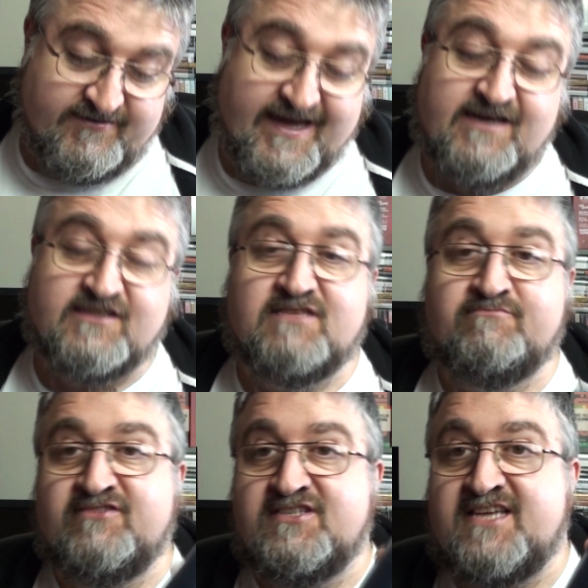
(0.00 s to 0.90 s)
Then there's the
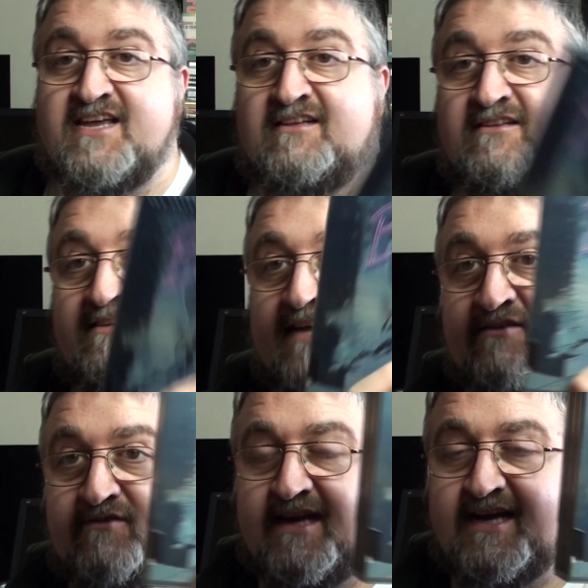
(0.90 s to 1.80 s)
Brazil.
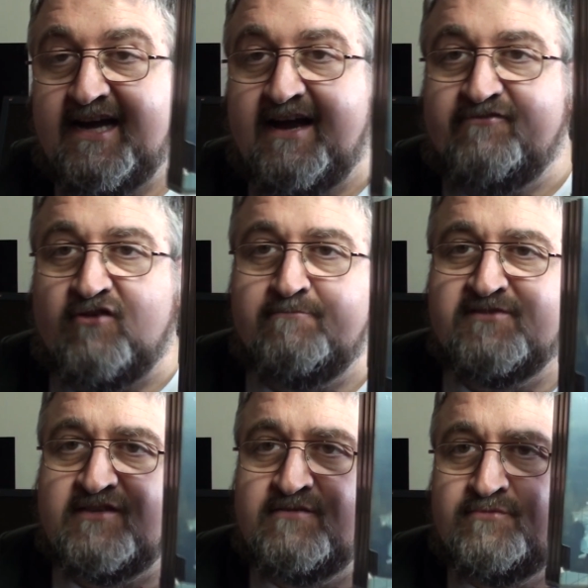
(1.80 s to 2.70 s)
I've got
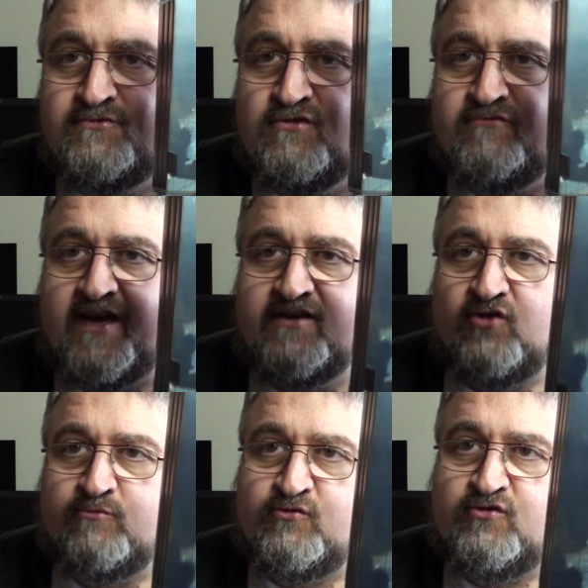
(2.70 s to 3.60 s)
Brazil in Blu-ray and
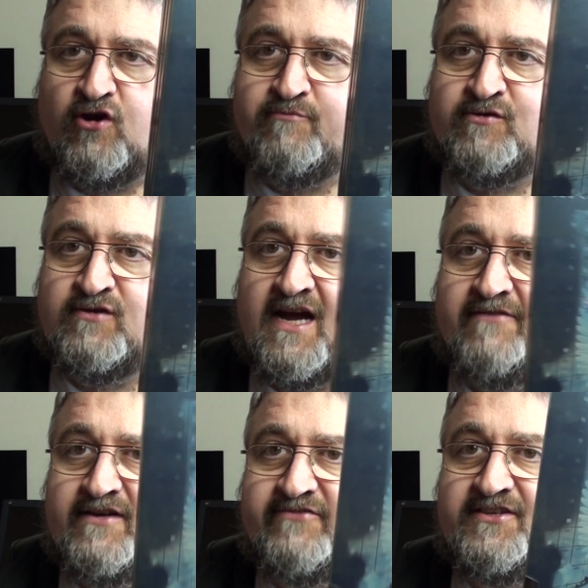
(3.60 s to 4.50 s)
normal copy. I don't have
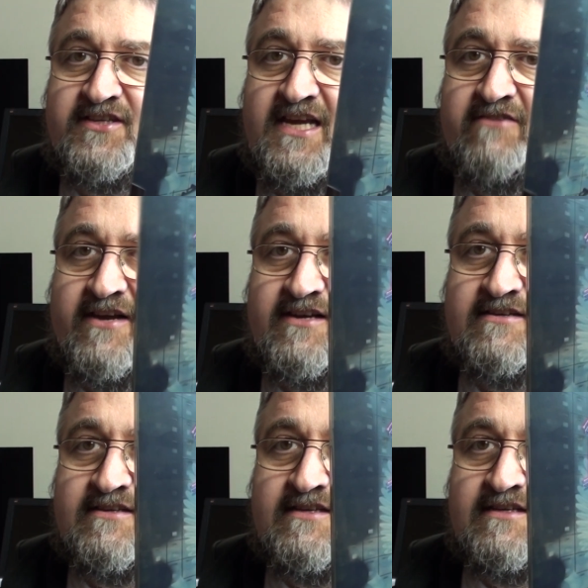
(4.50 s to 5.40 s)
it in Criterion
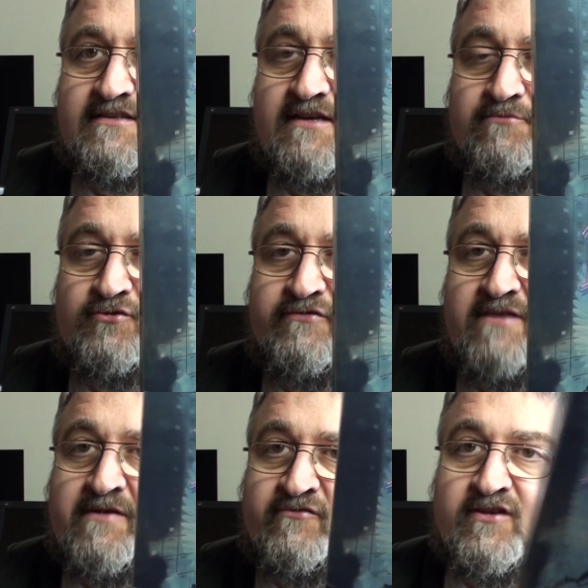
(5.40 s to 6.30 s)
in Blu-ray,
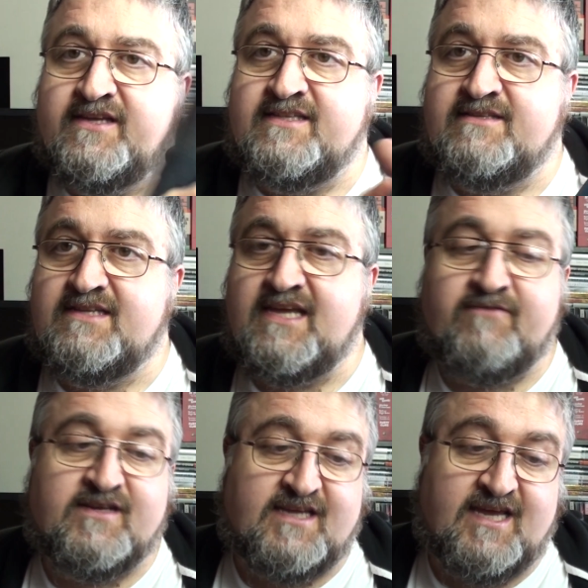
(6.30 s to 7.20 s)
but I've got the
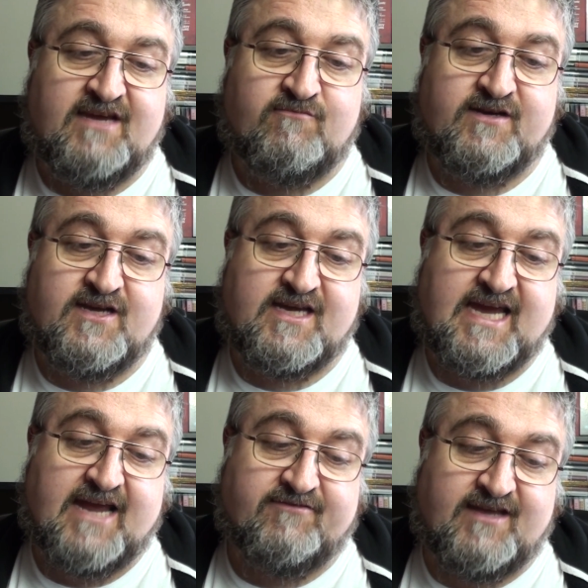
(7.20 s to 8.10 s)
DVD where you
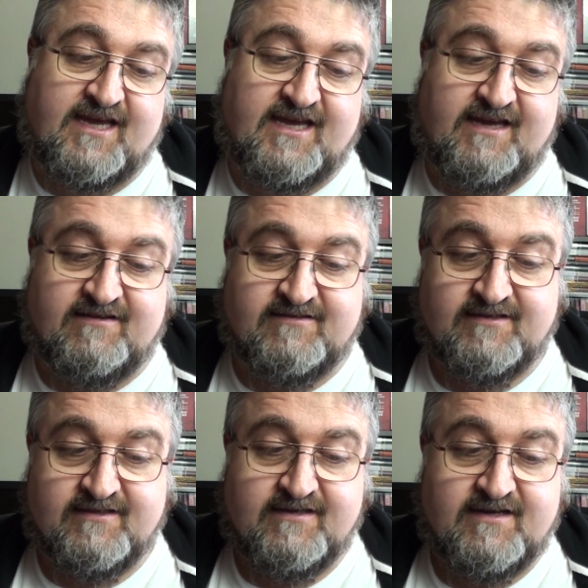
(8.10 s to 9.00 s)
get the
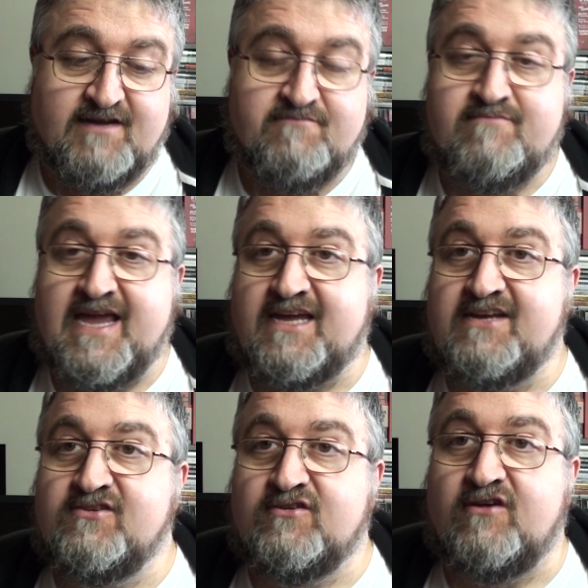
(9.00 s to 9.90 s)

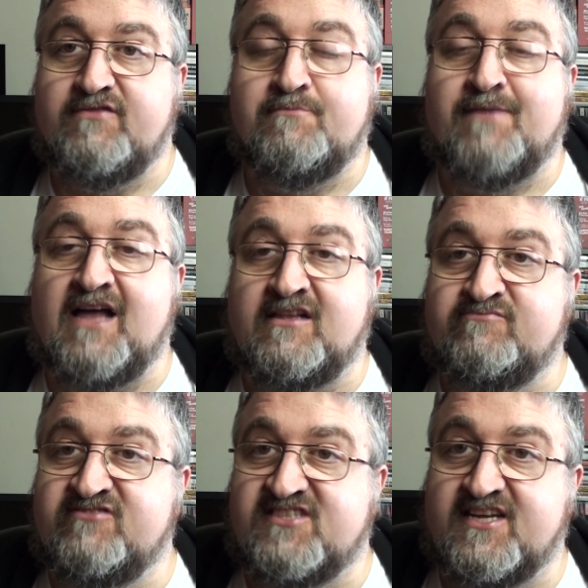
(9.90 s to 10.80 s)
making of the Battle of
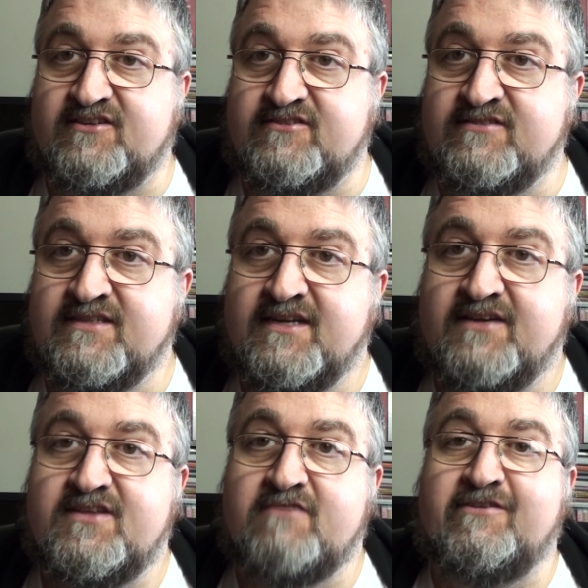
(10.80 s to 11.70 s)
Brazil,
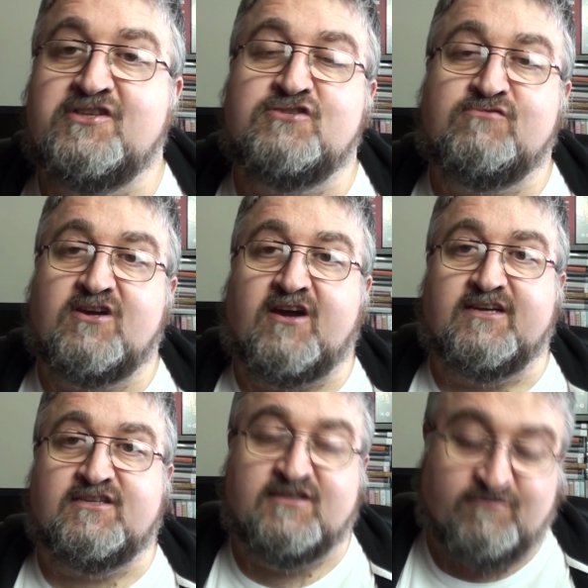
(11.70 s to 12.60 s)
the original
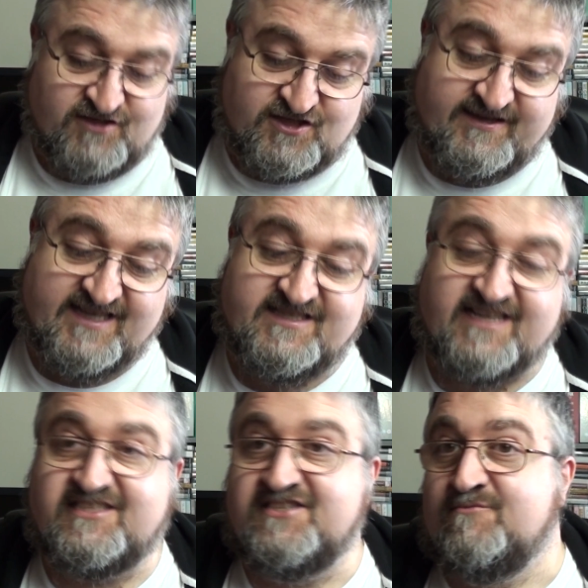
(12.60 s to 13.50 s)
cut, which this
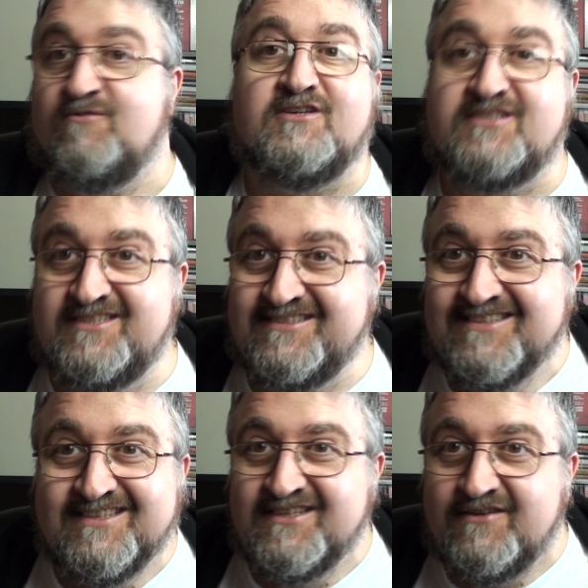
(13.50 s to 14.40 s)
disc doesn't work,
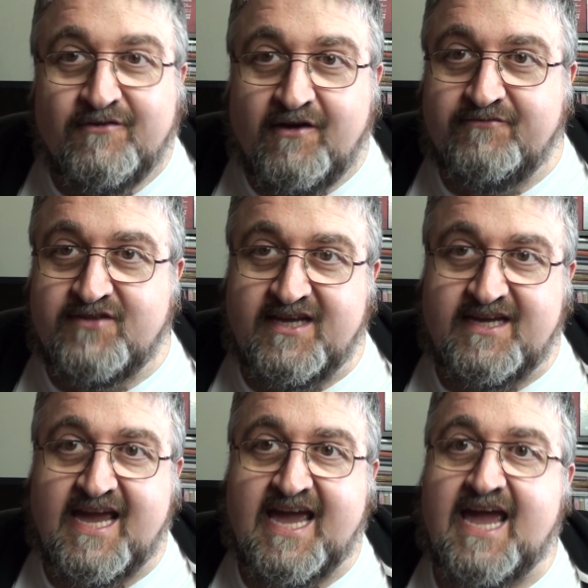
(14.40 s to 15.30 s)
of the